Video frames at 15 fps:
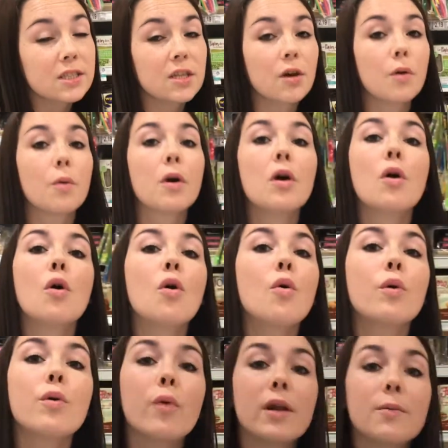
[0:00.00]
So
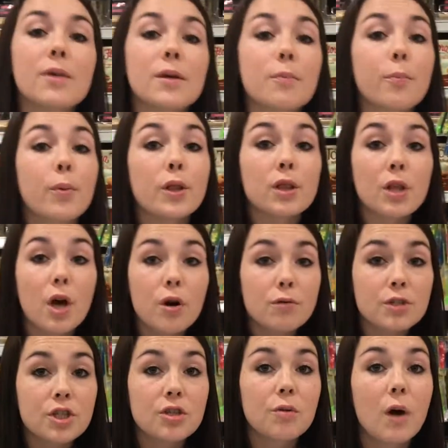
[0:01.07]
we want to be below
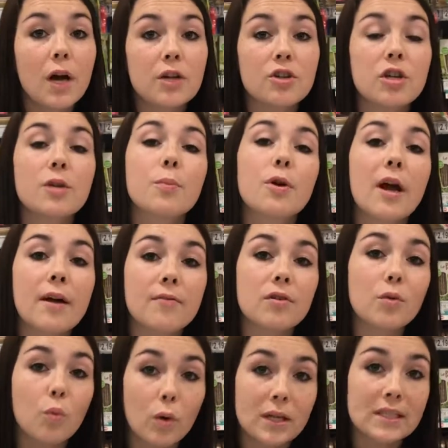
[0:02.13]
200 per
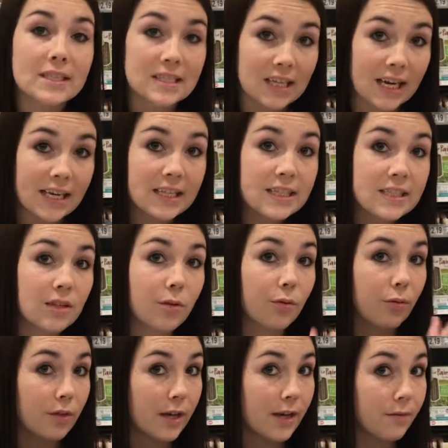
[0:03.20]
every 1 slice, so
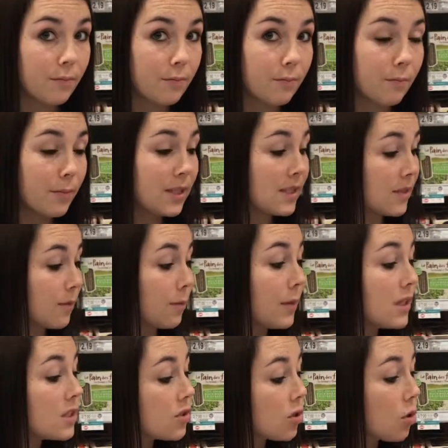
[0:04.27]
it
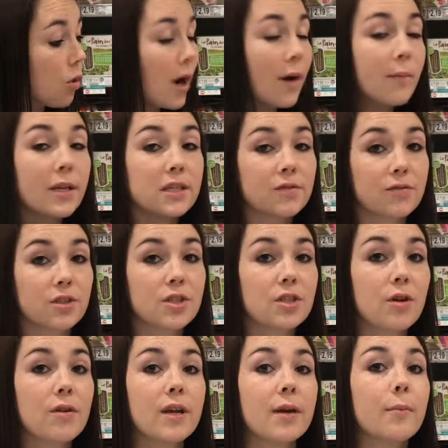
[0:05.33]
meets the requirements for
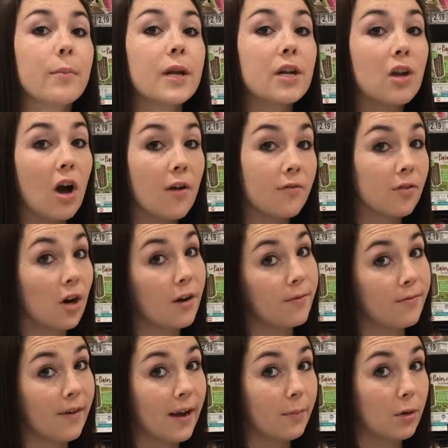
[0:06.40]
sodium but not for our
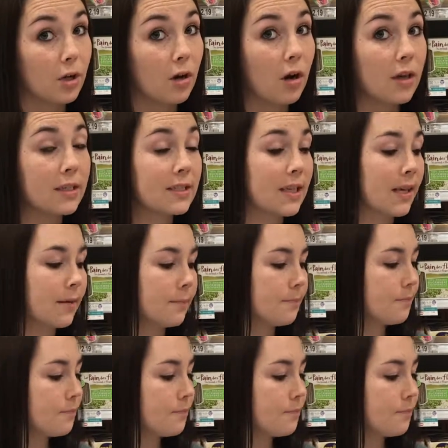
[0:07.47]
fiber content.